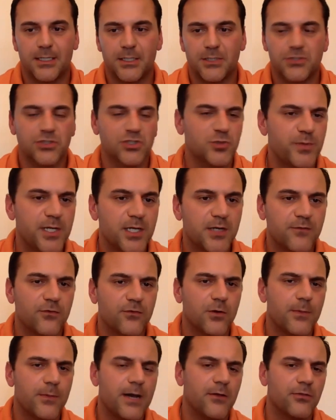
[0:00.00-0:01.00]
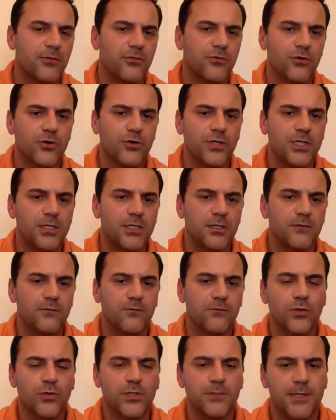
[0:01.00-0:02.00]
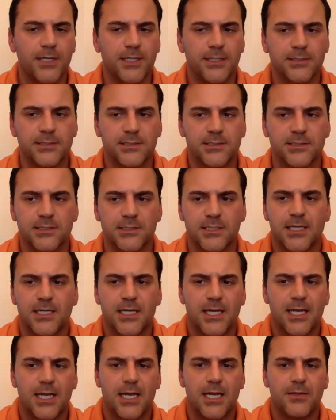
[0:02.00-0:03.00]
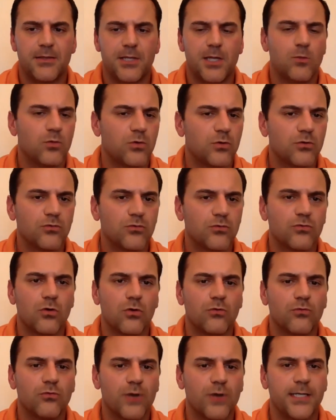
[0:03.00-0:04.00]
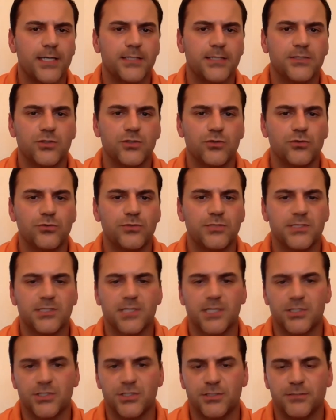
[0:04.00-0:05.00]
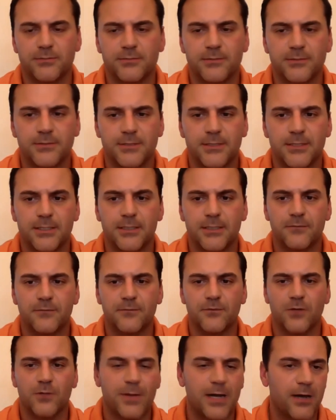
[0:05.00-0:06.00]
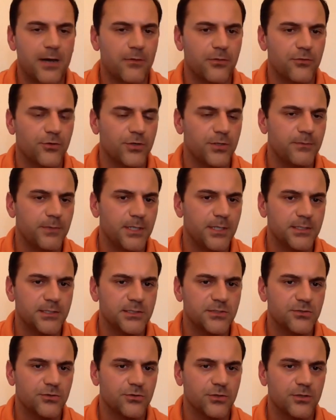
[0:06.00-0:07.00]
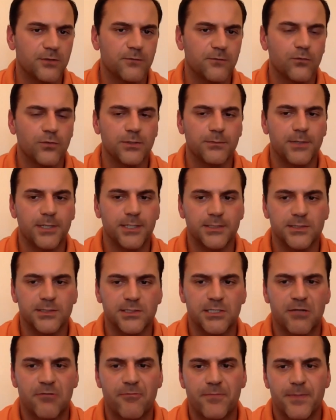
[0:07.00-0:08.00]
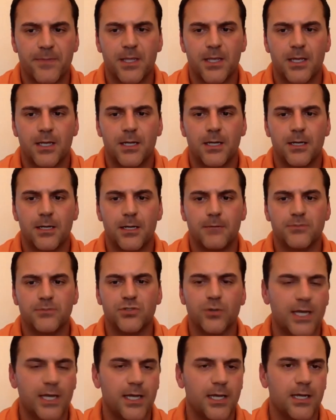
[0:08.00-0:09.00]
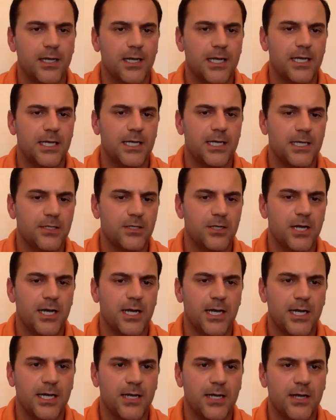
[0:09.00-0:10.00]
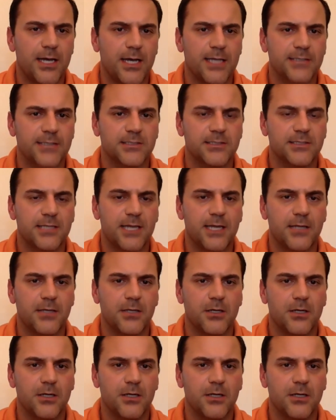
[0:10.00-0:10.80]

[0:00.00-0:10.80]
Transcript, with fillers: she'll speak for about 30 to 40 minutes and then we'll roll right into discussion uh, for about 30 minutes, 30 to 40 minutes. Um, so I, you know, I'll ask that